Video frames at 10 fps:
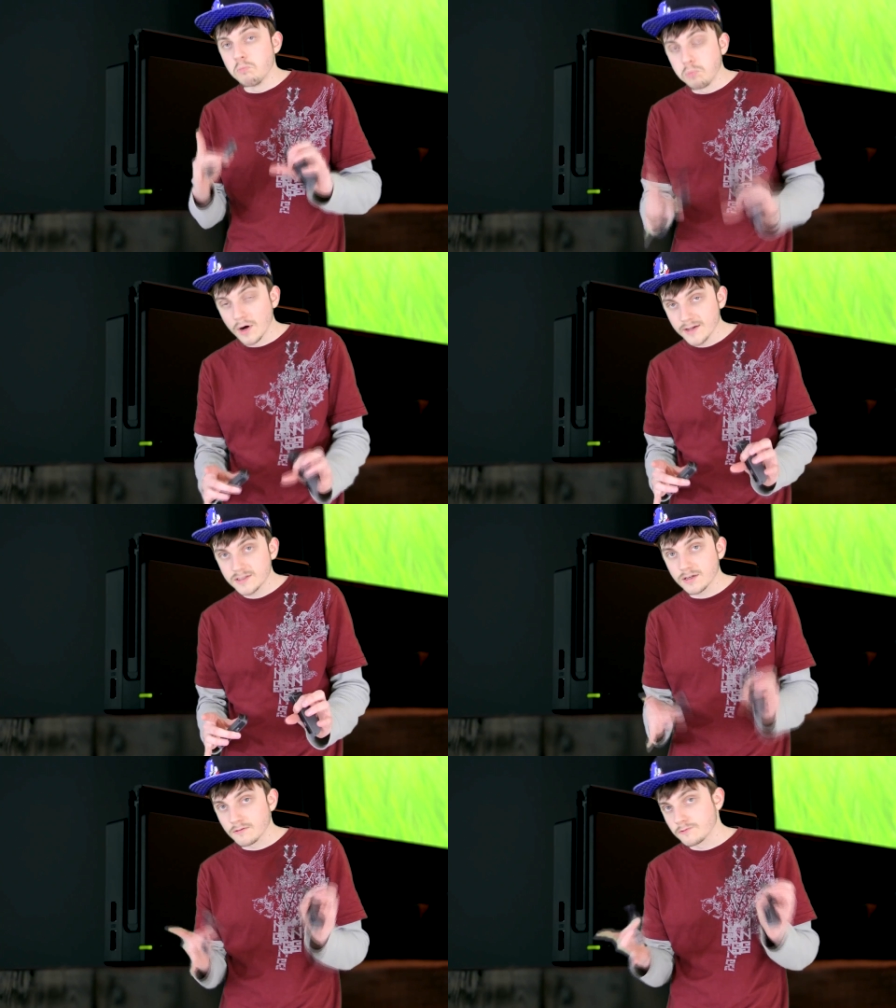
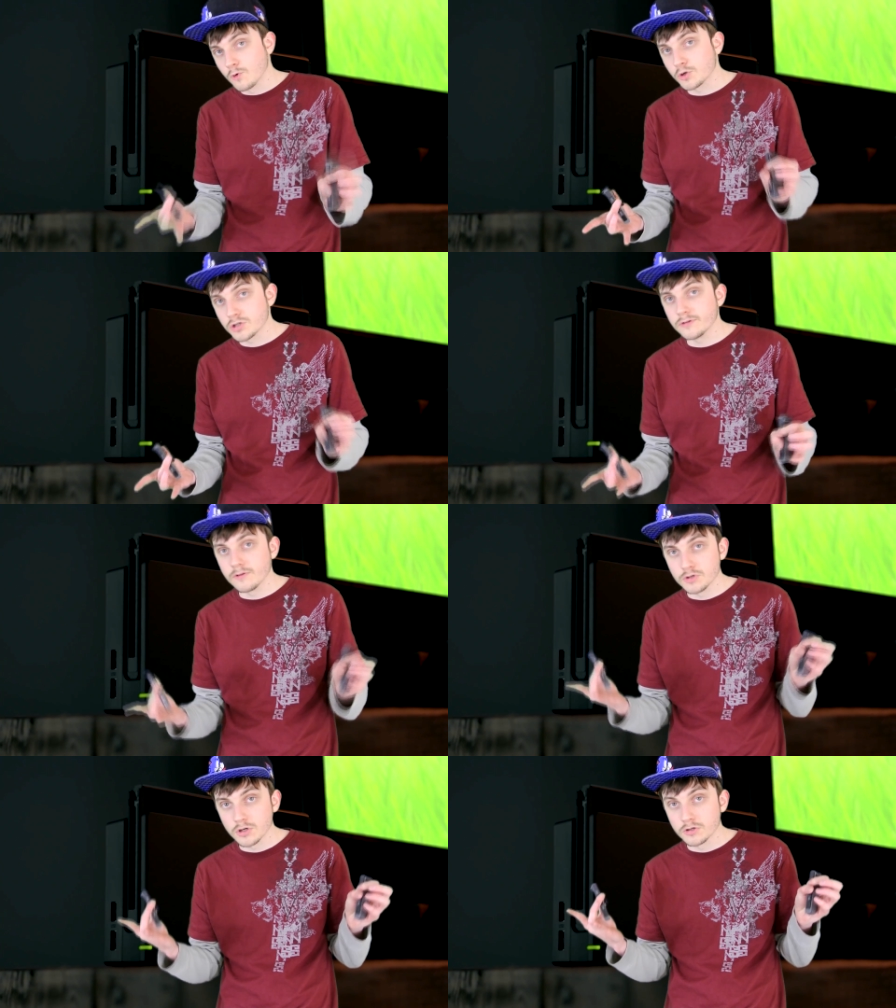But unfortunately,
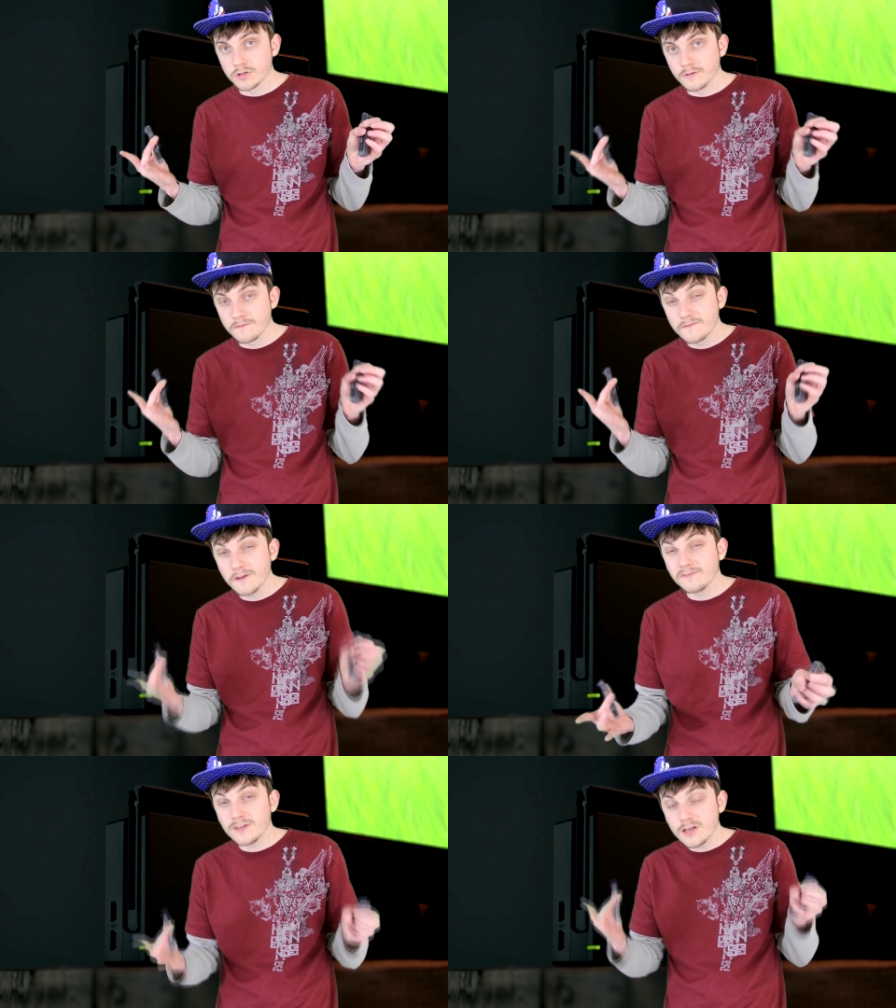they're charging
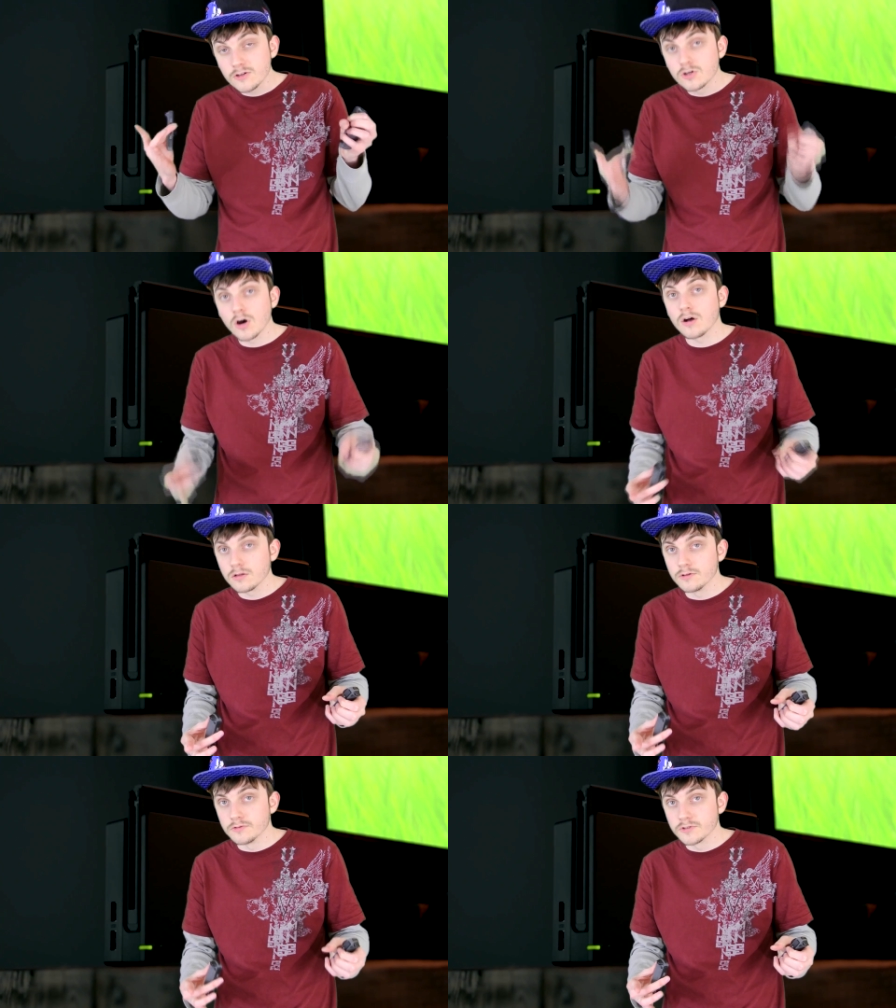
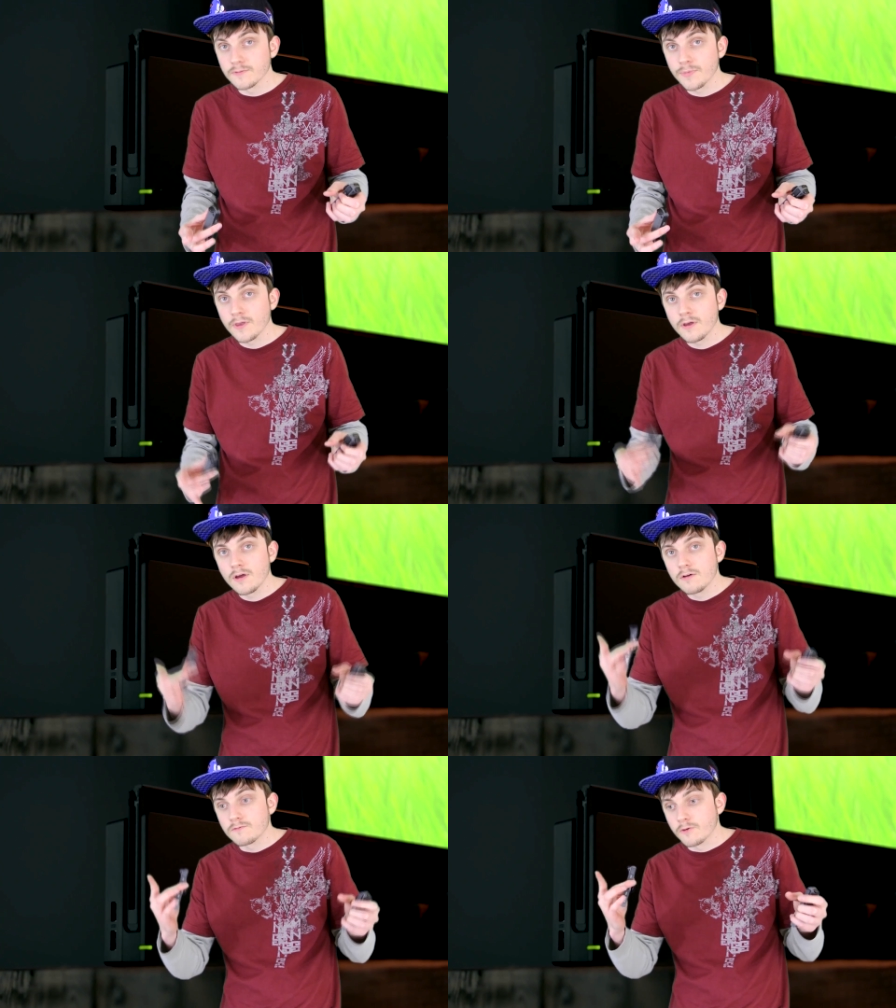$50
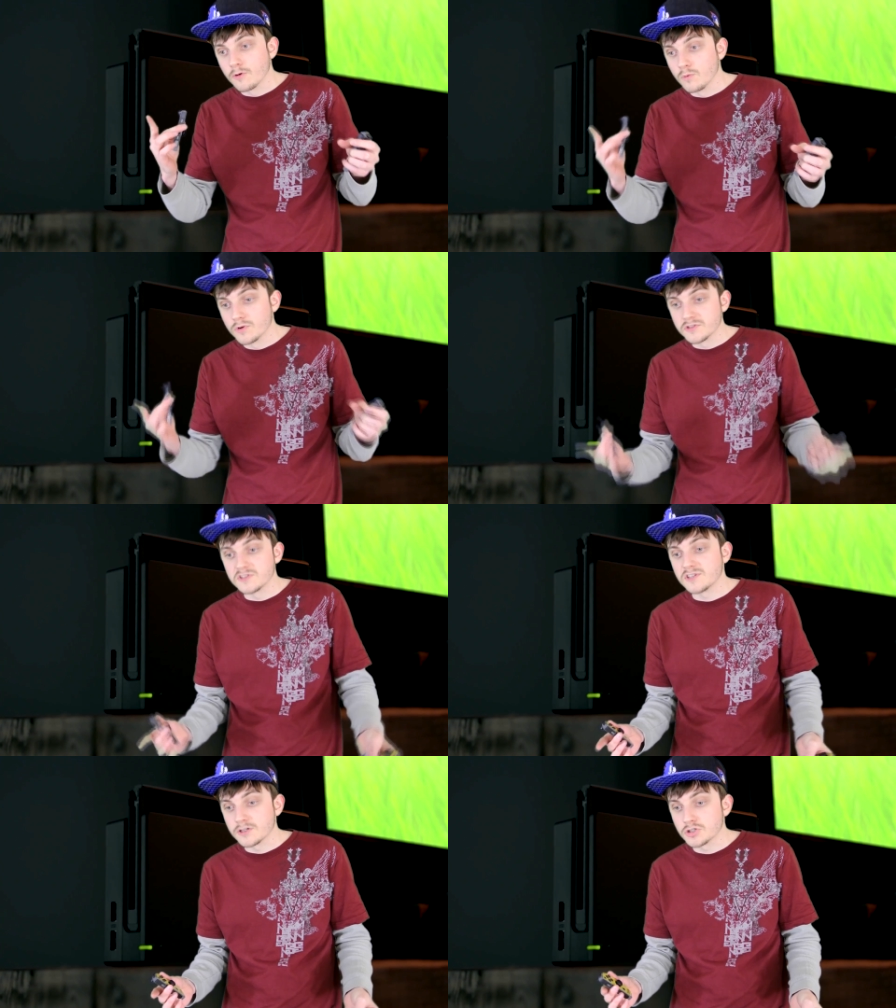for what is
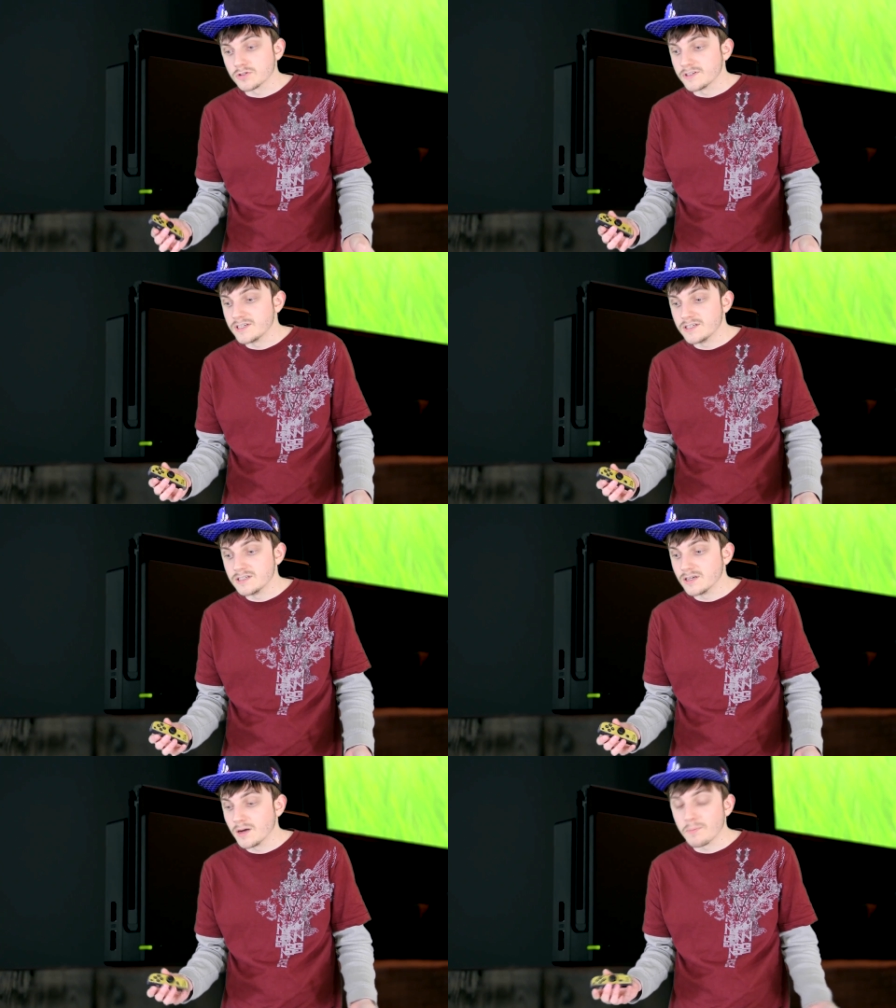
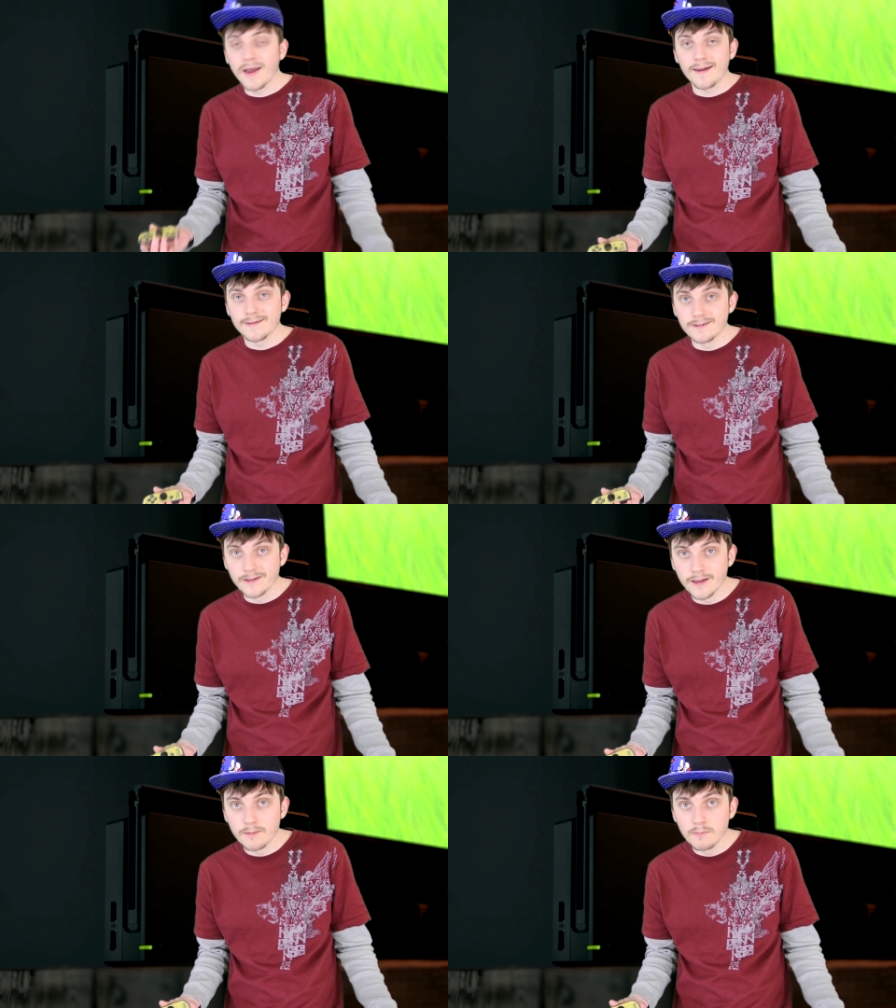essentially a pack-in
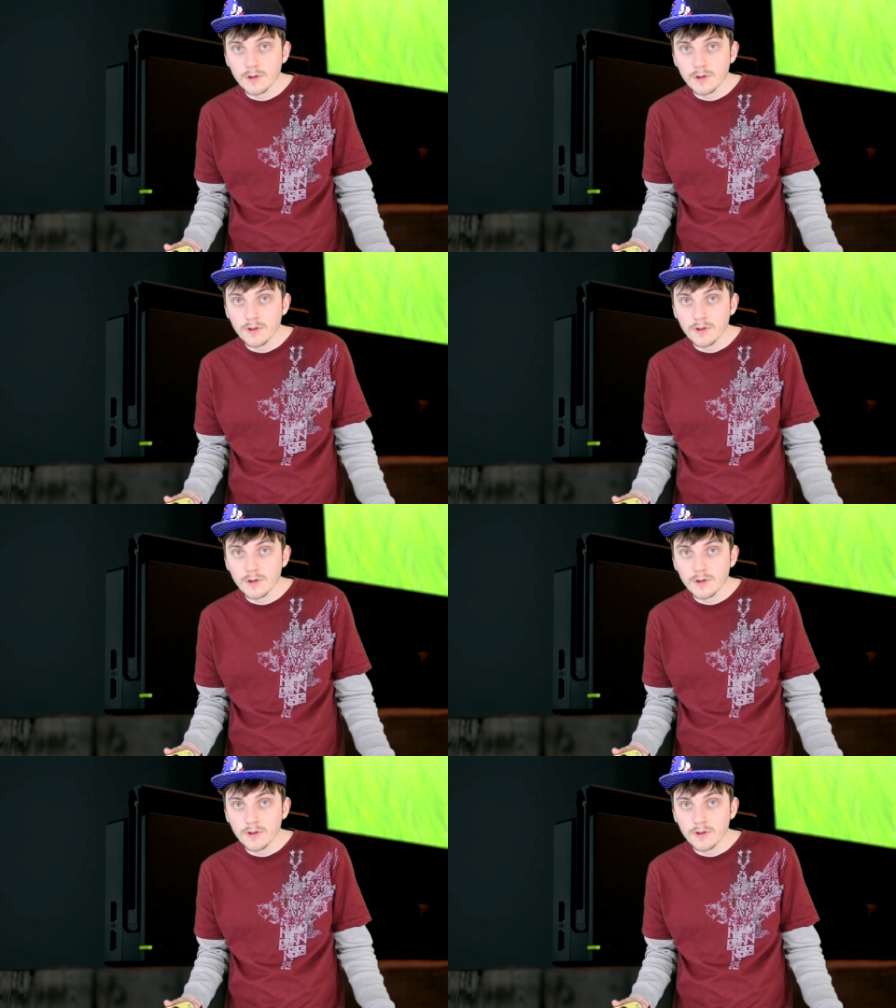game.